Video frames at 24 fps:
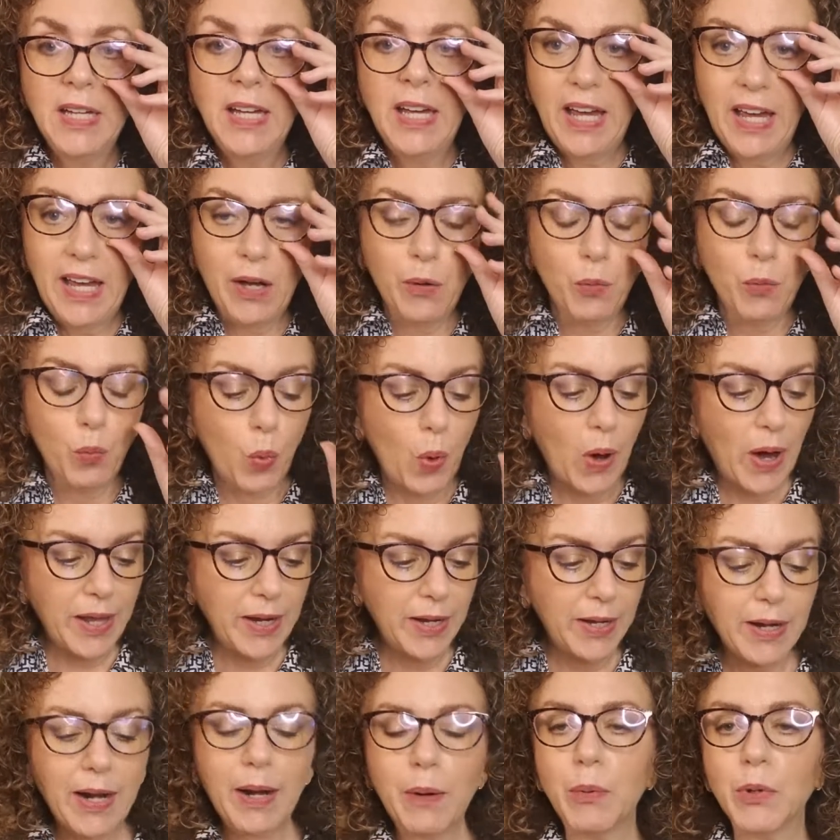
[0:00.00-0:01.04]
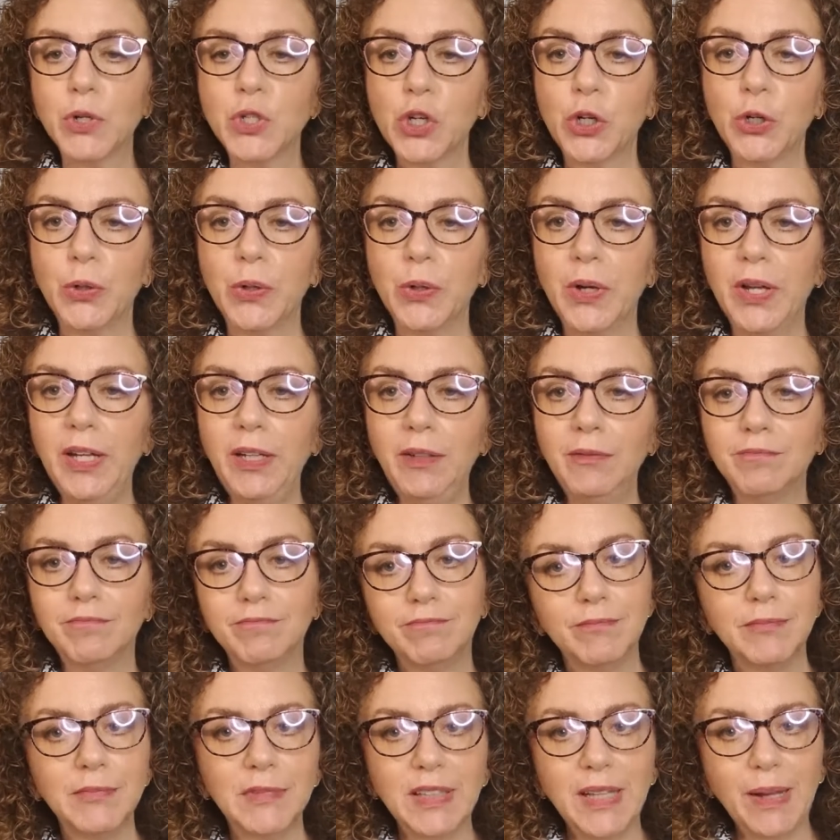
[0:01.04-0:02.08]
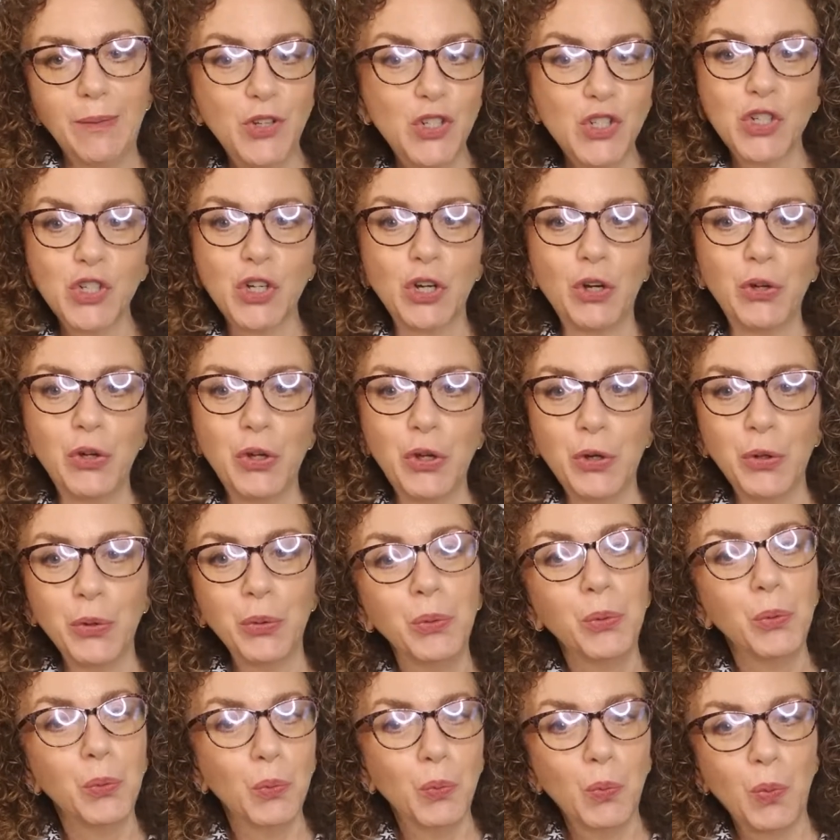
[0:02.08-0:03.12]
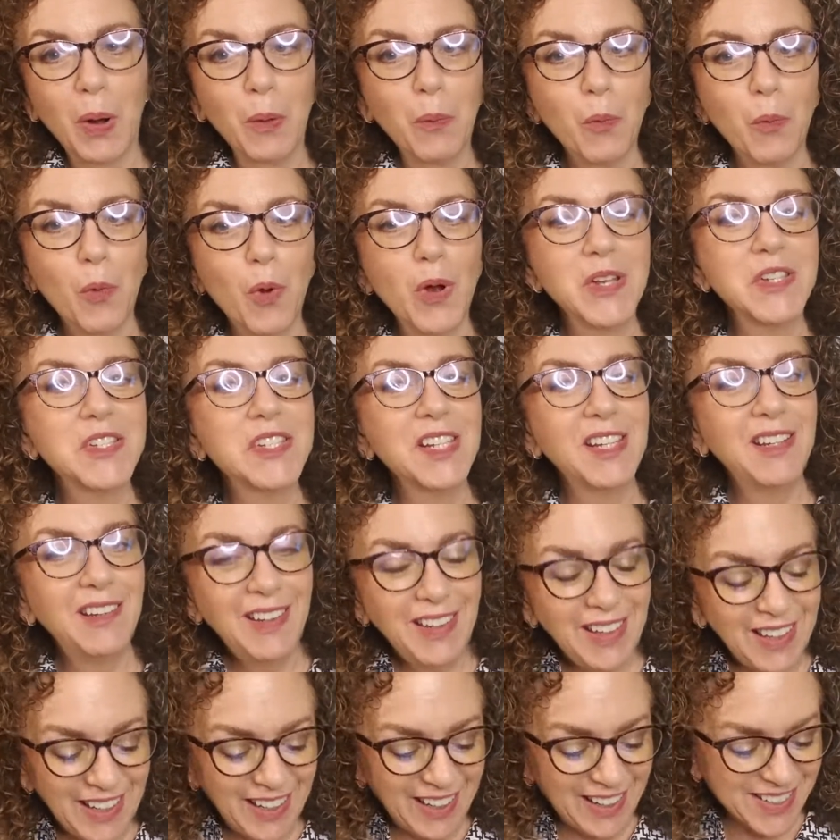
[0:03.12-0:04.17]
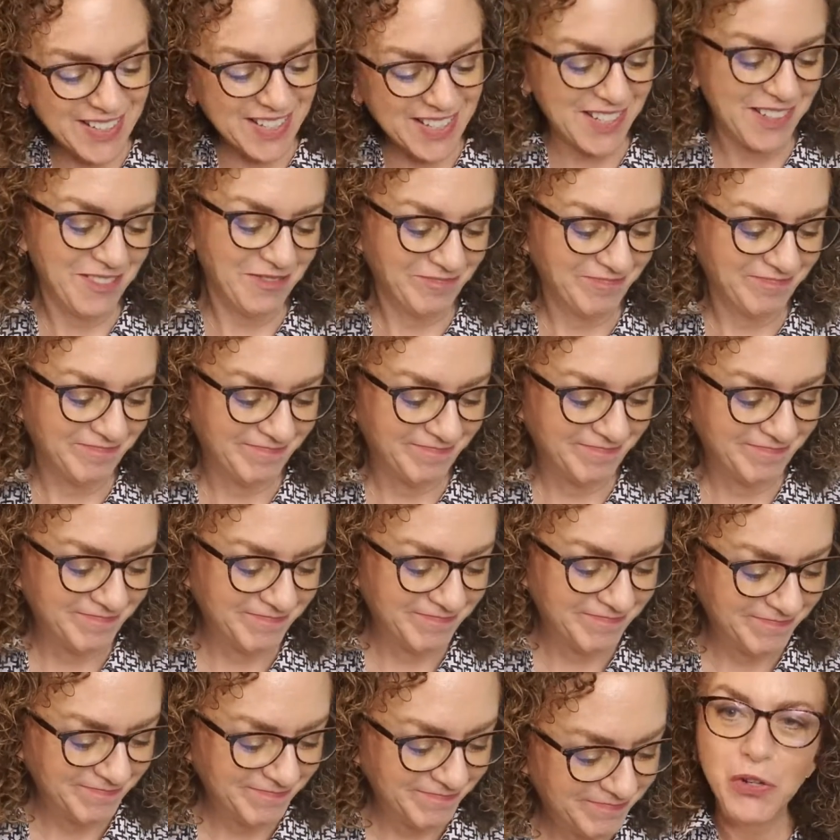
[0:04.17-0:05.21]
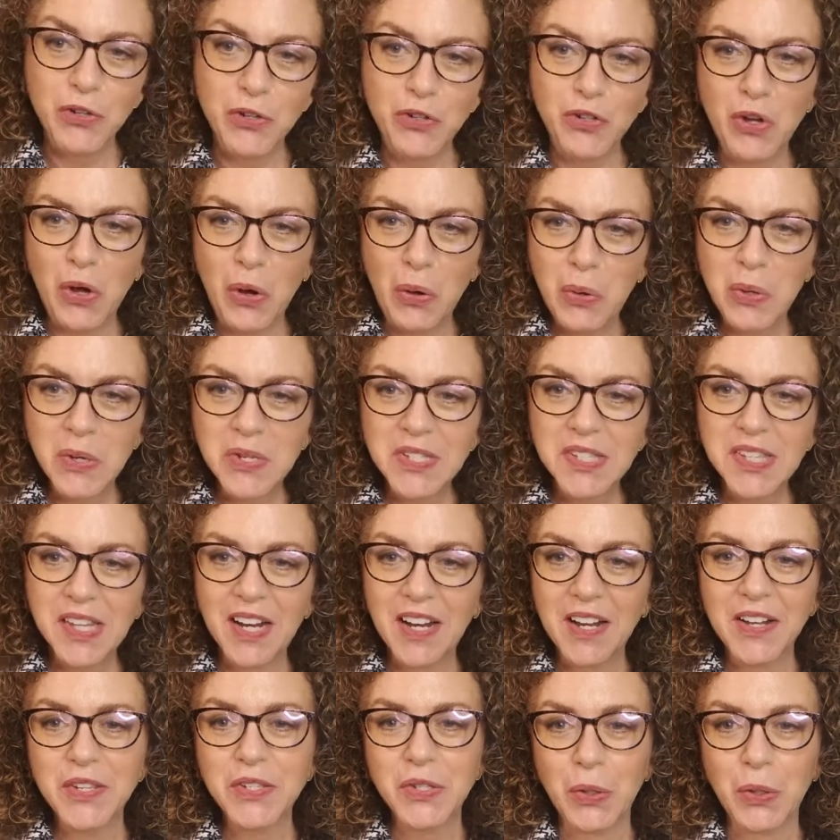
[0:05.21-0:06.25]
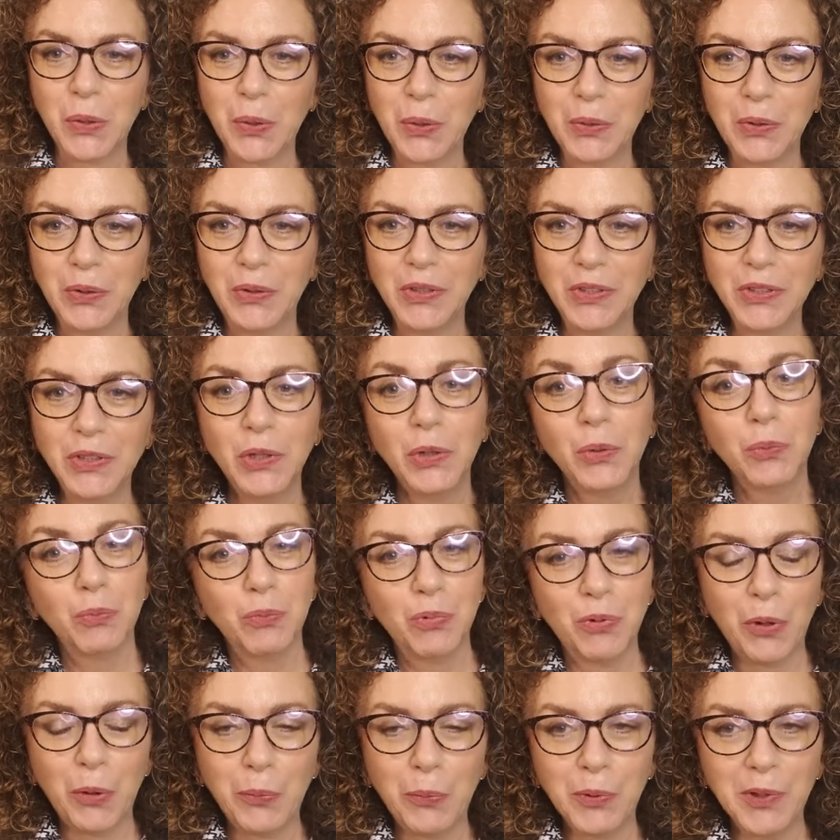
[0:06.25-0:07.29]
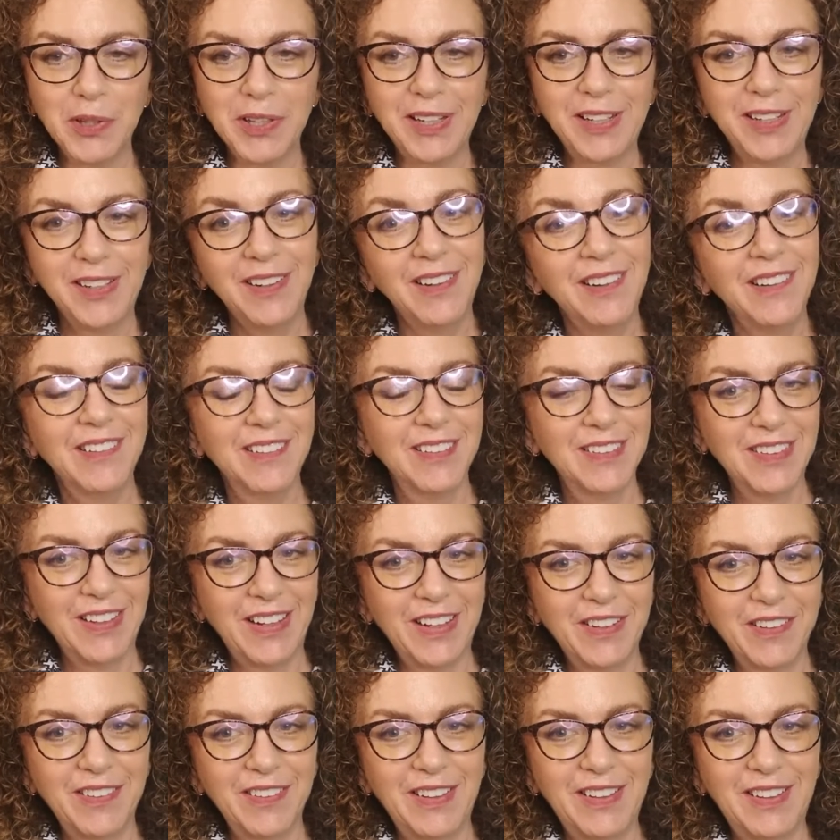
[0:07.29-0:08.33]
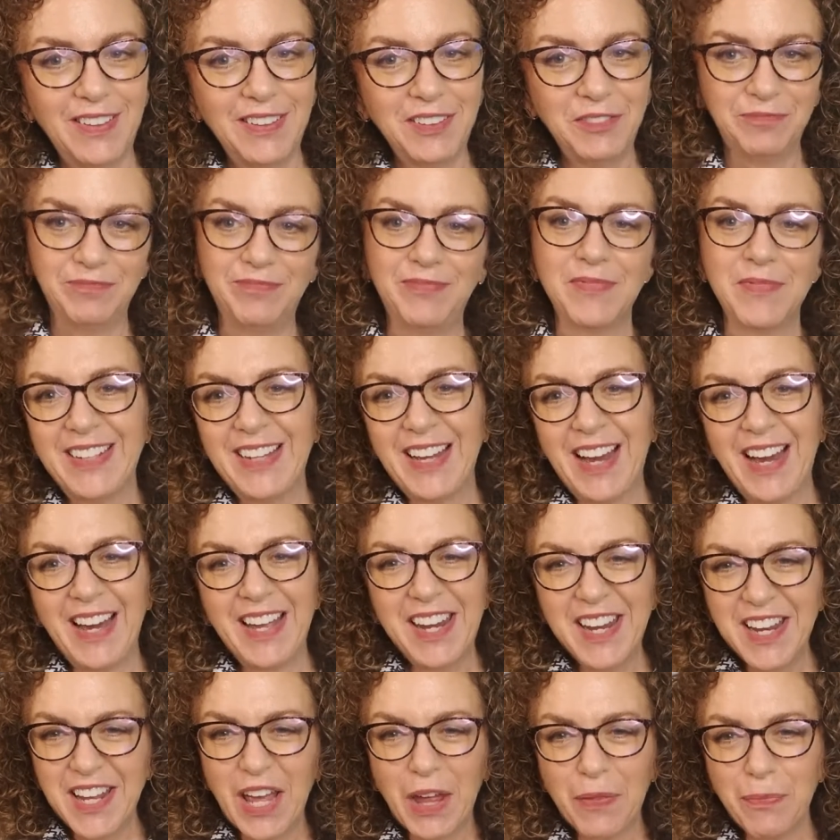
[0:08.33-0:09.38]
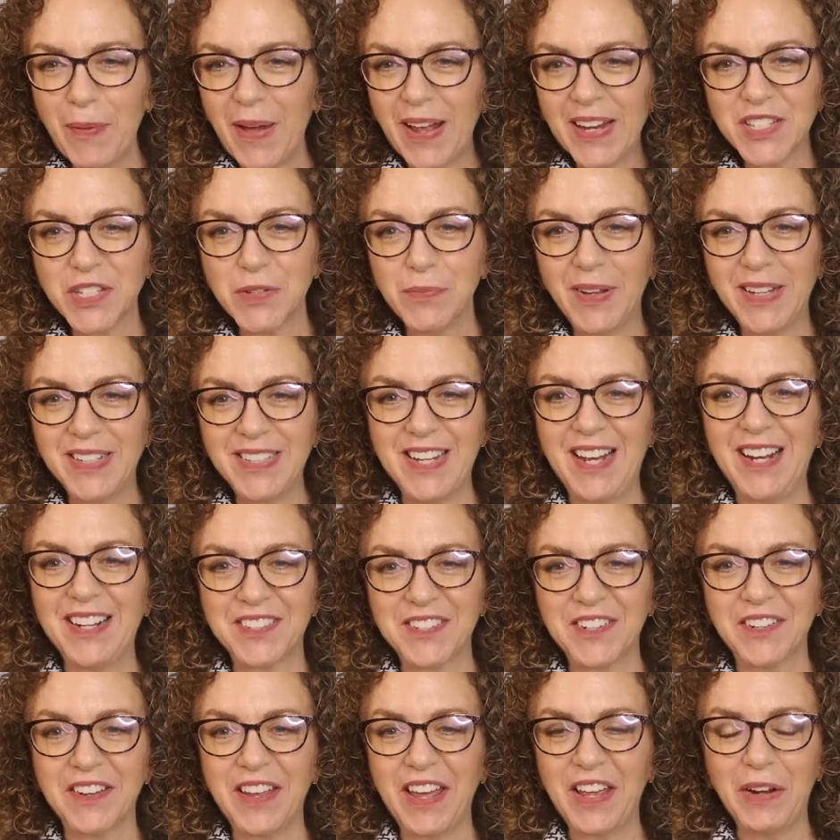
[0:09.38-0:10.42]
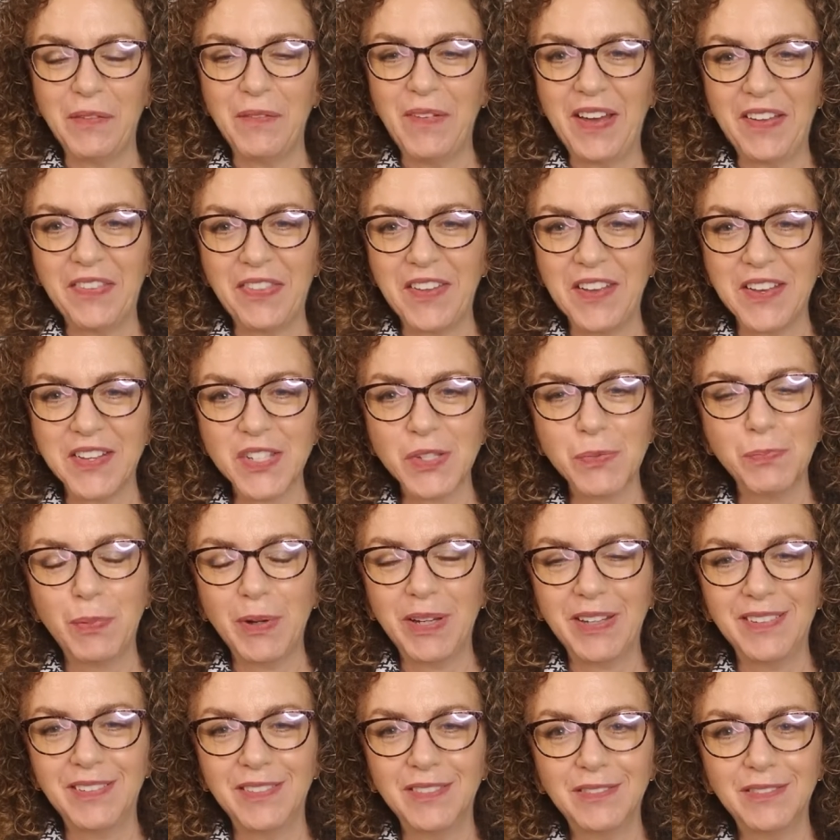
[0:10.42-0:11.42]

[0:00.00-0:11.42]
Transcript: And why did I return it? Let me show you what was in it. Notice that I circled propylene glycol. I didn't get back to my doctor yet about this, but